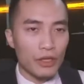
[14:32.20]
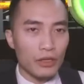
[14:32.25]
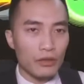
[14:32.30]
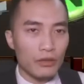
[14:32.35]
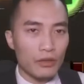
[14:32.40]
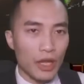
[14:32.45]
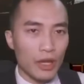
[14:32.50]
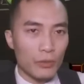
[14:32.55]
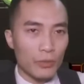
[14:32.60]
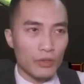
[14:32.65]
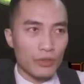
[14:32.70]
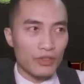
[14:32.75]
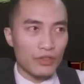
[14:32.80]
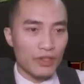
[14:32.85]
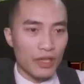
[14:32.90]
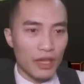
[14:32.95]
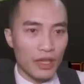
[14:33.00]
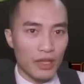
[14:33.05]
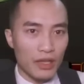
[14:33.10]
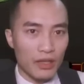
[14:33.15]
that I would
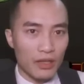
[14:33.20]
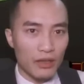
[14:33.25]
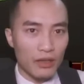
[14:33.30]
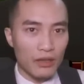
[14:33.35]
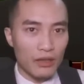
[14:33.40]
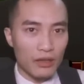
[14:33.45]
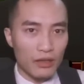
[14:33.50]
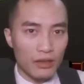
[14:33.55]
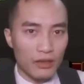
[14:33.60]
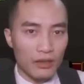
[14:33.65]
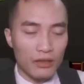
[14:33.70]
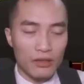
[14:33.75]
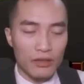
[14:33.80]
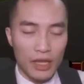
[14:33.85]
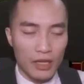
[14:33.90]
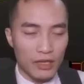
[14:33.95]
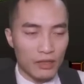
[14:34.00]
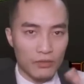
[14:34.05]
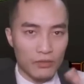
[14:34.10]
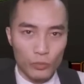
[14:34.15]
say
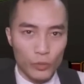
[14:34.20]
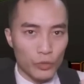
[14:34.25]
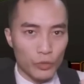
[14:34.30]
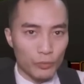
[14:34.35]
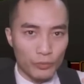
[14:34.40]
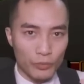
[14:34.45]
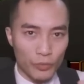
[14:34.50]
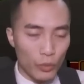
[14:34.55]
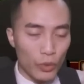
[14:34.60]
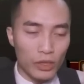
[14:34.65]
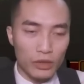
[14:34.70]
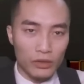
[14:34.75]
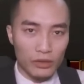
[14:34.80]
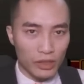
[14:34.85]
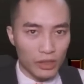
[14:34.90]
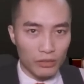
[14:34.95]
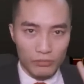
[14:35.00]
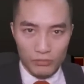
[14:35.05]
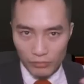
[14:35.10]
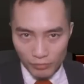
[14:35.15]
will
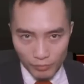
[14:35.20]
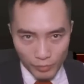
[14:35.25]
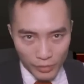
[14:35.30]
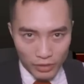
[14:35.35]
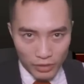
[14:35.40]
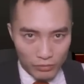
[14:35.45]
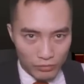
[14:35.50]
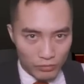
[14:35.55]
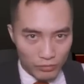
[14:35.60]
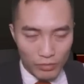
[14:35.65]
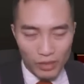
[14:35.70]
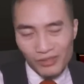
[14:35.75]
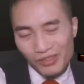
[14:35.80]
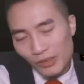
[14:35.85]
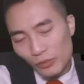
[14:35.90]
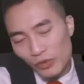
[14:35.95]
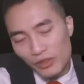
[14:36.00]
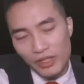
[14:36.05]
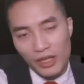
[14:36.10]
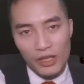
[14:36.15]
quickly be, well, I
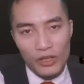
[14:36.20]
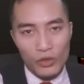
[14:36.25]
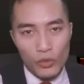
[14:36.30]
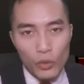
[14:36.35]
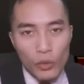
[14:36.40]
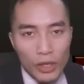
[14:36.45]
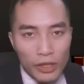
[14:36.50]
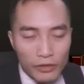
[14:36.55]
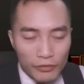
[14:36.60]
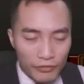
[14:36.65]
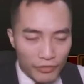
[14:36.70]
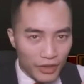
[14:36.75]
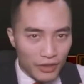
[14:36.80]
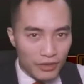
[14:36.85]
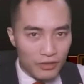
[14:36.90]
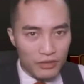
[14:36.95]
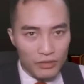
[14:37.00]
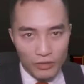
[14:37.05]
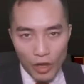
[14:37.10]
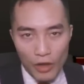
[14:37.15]
wouldn't say a quick
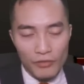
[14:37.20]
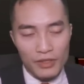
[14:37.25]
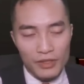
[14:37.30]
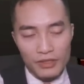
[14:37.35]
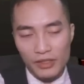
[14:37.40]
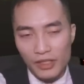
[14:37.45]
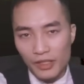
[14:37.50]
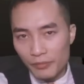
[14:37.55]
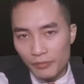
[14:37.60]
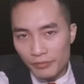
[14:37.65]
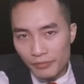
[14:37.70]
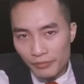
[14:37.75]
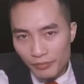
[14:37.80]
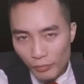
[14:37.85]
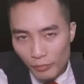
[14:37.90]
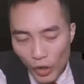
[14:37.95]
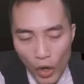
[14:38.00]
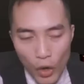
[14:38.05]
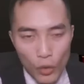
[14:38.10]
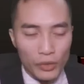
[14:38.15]
fix. Obviously,
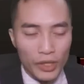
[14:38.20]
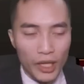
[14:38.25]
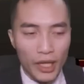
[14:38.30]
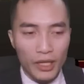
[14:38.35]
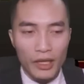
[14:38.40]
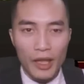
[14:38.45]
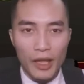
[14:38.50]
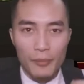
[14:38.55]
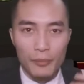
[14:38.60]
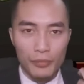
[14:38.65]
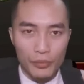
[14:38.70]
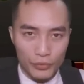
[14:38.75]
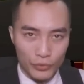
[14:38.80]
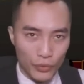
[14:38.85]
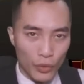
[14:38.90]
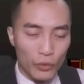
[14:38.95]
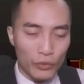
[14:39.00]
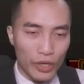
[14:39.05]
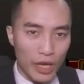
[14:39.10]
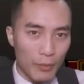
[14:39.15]
coding and
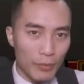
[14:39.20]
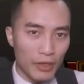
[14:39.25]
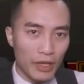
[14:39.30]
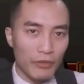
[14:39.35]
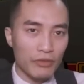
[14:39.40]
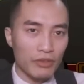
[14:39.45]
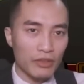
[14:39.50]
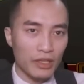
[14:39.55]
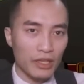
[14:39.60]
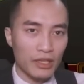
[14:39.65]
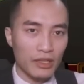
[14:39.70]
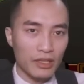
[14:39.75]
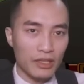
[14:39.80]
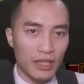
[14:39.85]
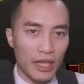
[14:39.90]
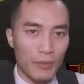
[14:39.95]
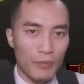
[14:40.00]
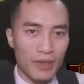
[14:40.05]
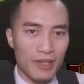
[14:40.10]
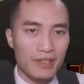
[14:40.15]
programming everything in the
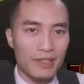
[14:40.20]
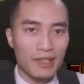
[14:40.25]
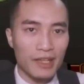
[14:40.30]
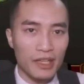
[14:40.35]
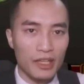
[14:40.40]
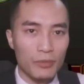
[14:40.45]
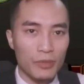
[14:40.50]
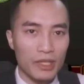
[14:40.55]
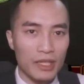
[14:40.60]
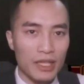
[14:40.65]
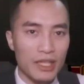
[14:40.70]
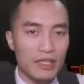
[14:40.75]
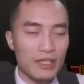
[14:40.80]
game isn't going to be easy,